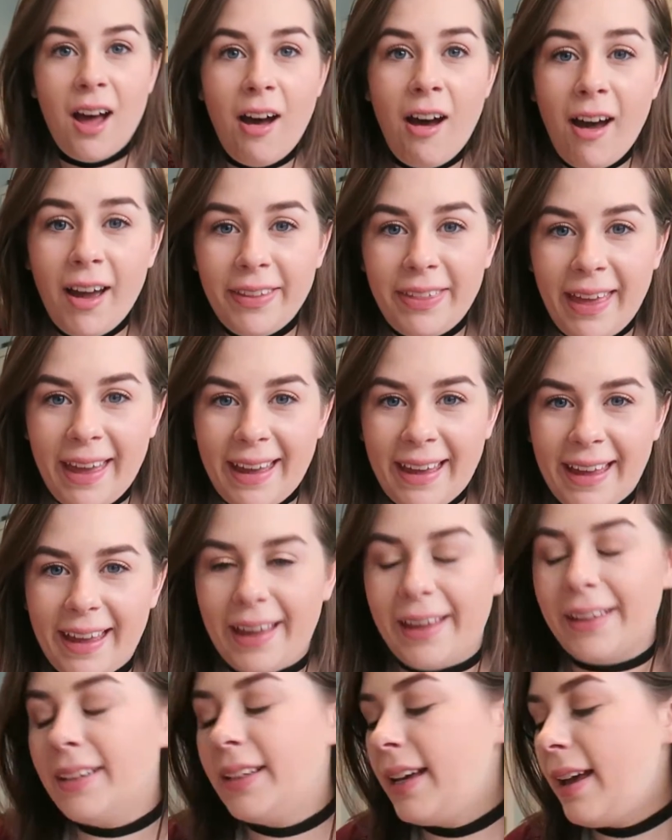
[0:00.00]
Hi
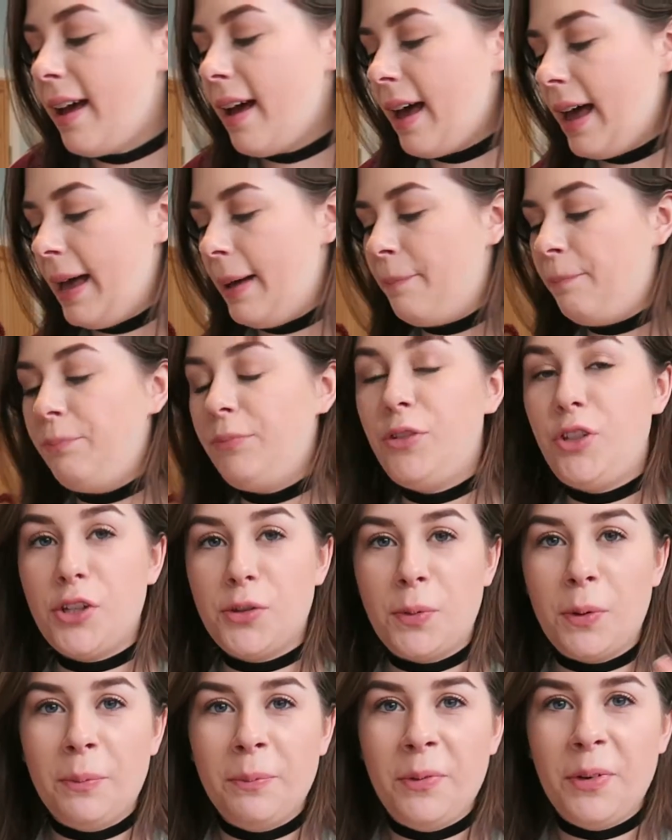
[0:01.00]
there!
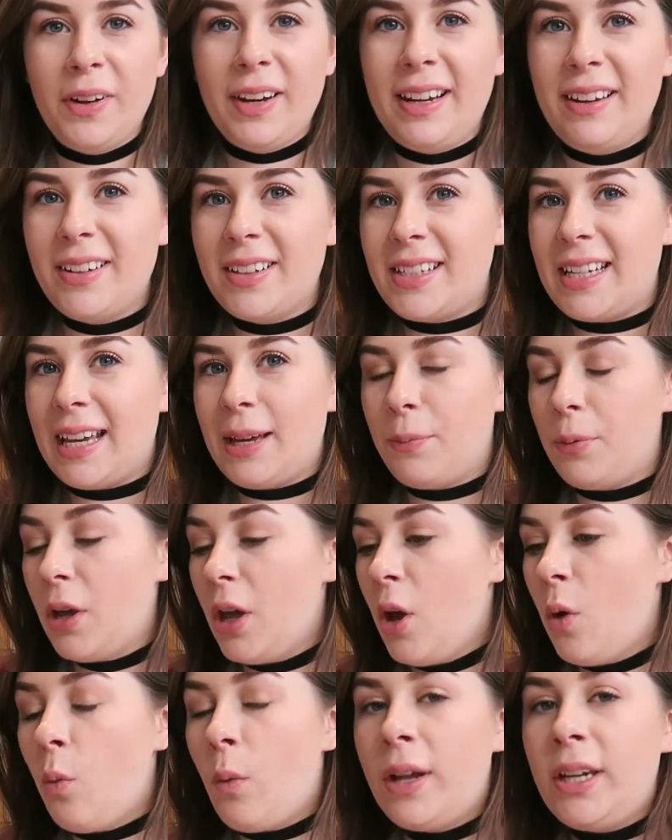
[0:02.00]
Just one more little tip.
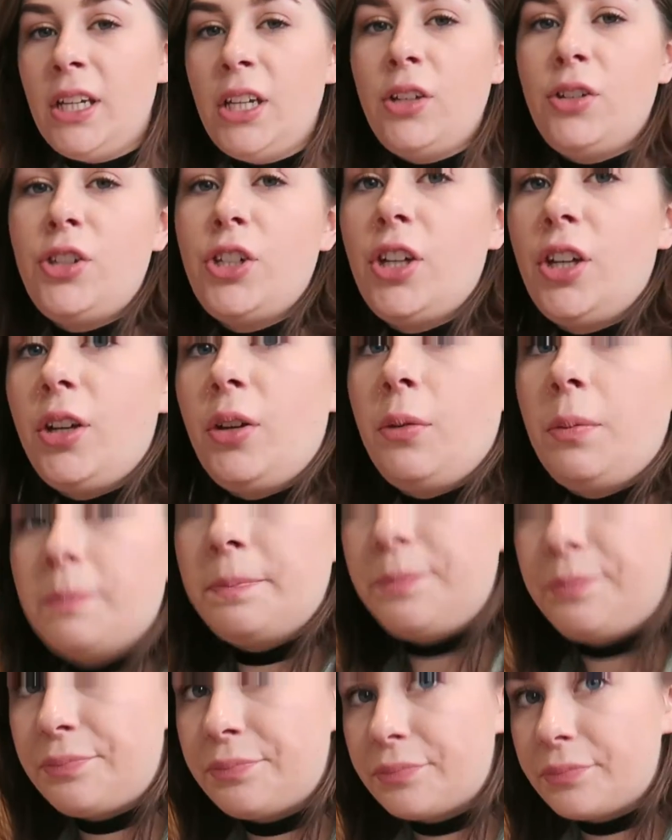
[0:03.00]
When you do
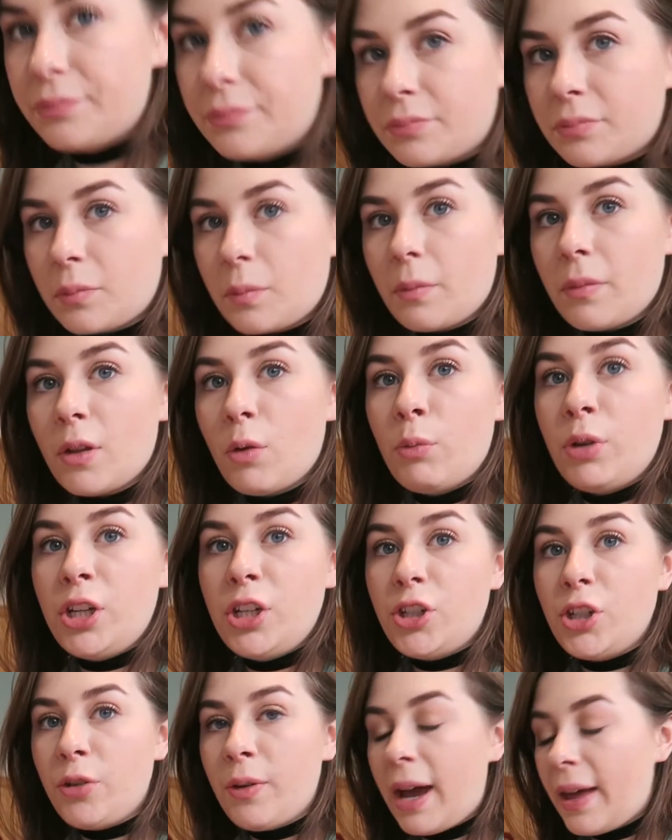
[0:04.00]

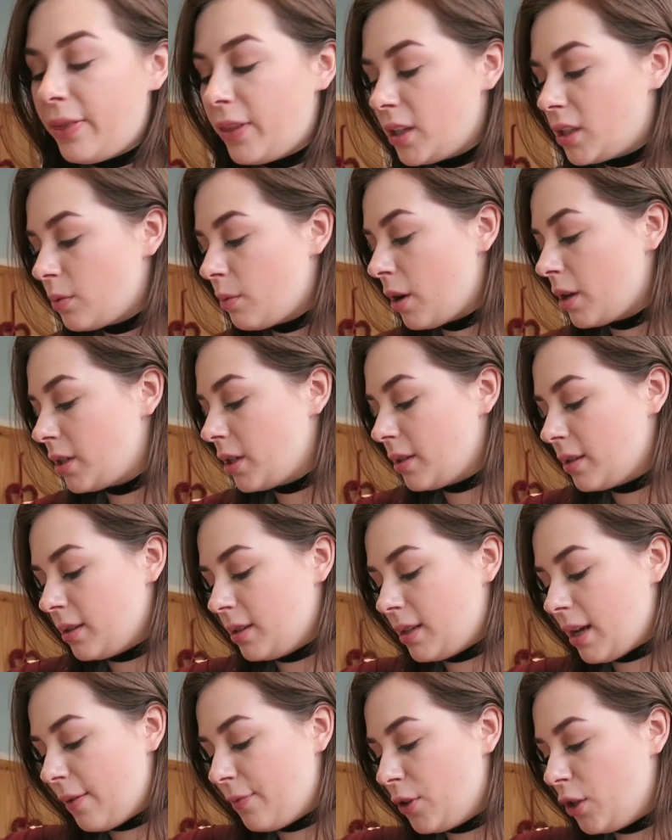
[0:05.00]
add the tomatoes
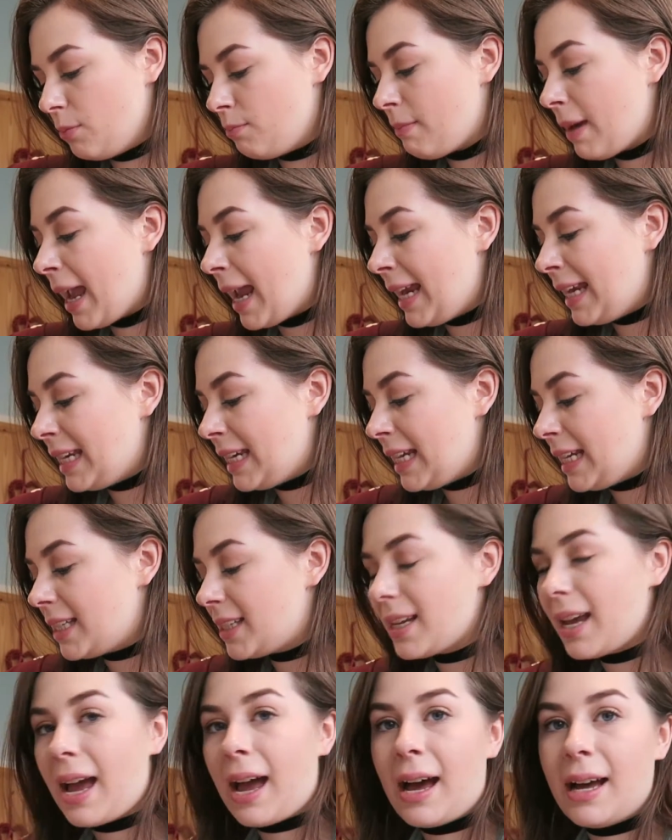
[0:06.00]
and stuff, you may
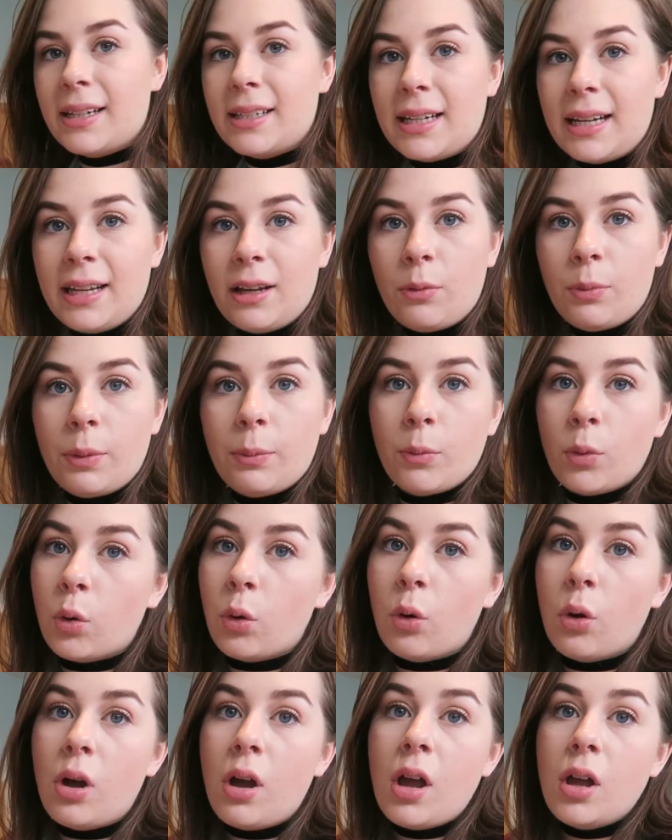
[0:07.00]
need to add a little bit
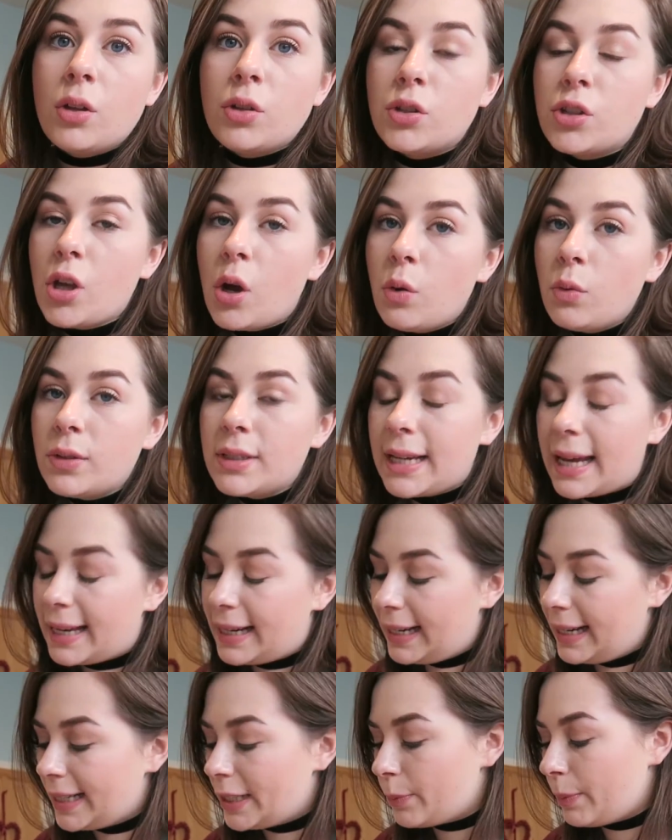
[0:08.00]
more salt
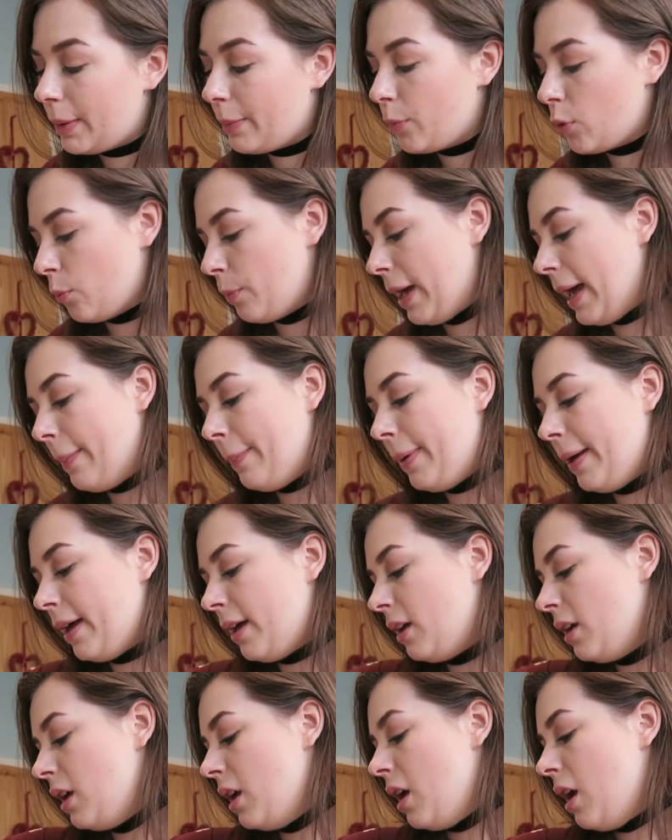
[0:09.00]
and a little bit more
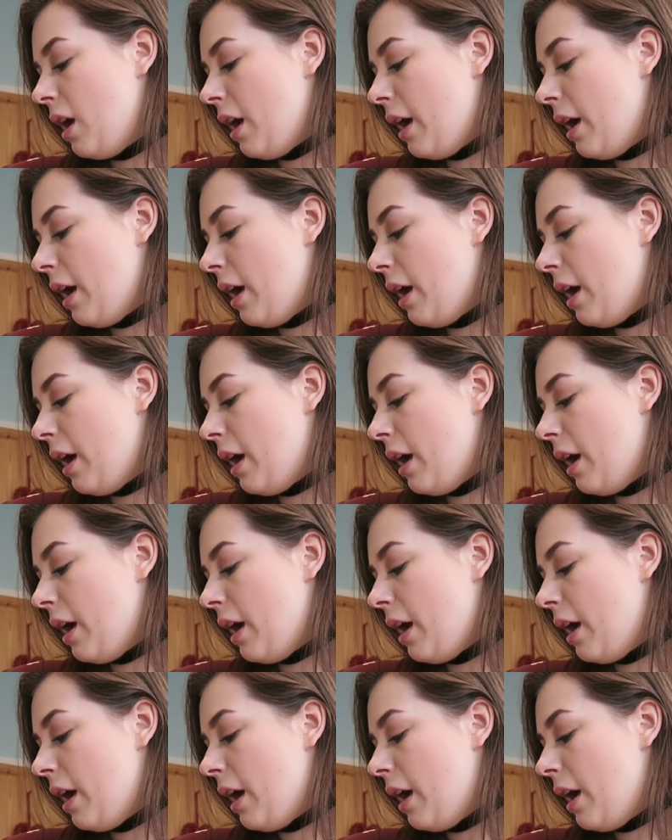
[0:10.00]
pepper,